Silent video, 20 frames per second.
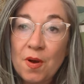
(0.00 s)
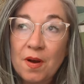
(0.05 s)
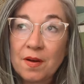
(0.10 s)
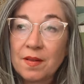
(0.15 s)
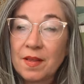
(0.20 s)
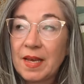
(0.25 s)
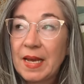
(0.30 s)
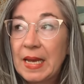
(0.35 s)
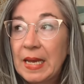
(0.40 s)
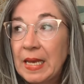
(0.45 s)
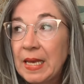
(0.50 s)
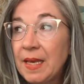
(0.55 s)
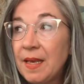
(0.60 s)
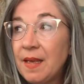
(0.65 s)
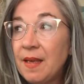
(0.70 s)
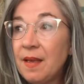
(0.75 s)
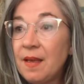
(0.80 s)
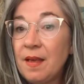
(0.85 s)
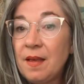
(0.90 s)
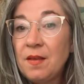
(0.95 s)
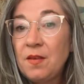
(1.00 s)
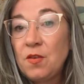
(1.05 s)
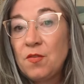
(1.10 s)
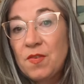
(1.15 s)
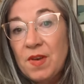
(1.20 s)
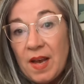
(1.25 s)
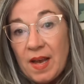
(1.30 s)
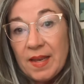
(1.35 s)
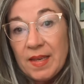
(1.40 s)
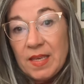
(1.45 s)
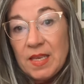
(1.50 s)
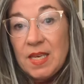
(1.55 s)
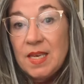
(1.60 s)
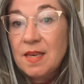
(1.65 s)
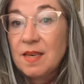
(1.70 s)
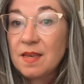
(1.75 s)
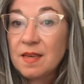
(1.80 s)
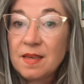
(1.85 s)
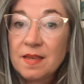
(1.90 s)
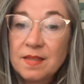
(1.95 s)
are like, you've got
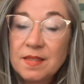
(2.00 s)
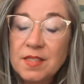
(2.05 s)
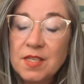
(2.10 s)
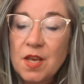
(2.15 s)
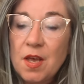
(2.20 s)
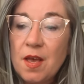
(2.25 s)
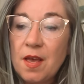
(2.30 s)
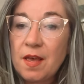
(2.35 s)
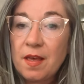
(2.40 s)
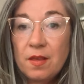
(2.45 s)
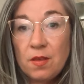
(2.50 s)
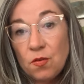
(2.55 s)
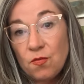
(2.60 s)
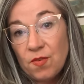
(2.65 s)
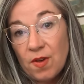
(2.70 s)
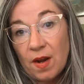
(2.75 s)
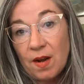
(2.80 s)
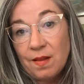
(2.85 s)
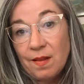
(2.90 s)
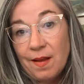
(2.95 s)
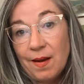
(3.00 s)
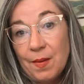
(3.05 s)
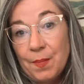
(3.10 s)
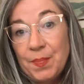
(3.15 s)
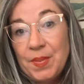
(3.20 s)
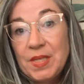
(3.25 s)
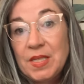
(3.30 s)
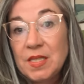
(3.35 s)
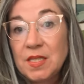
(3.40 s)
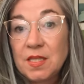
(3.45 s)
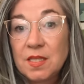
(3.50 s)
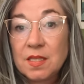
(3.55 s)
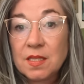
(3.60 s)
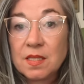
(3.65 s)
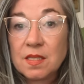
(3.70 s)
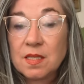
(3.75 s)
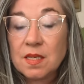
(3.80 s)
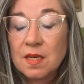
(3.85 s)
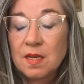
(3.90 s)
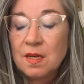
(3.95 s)
kids, you've got a lot of
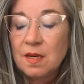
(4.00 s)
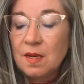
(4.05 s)
bills,